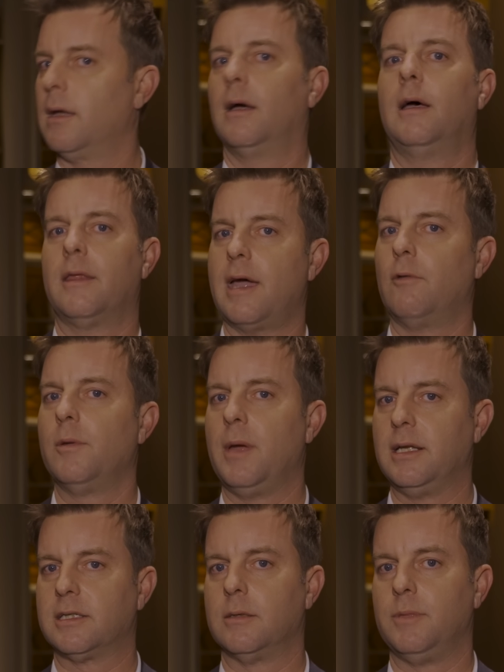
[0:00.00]
That
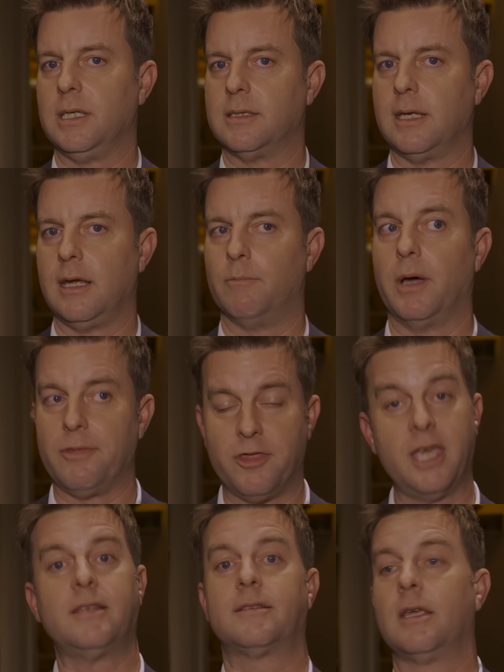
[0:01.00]
remains to be seen, but
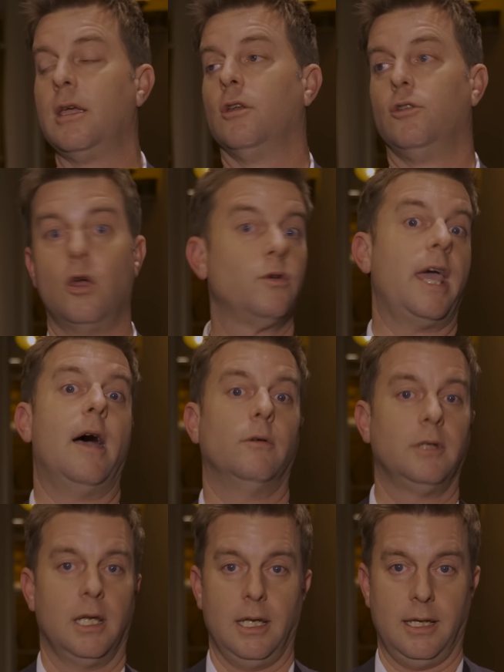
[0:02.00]
this, no
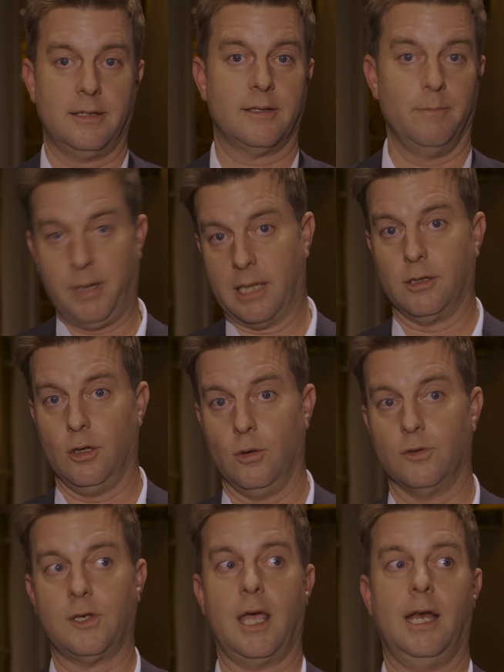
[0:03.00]
doubt, is some big
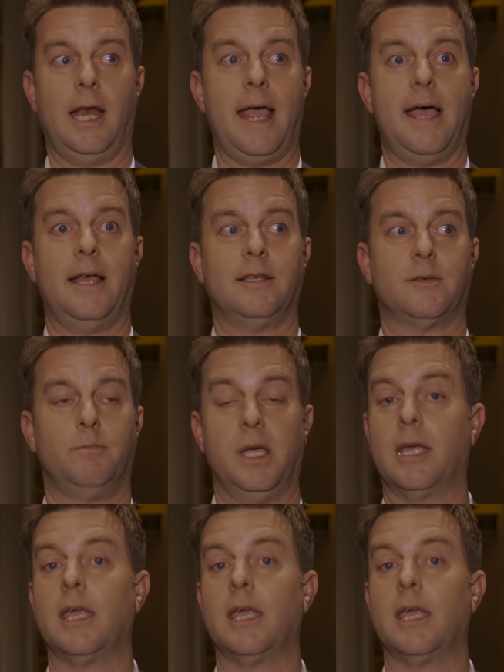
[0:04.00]
news, and it has big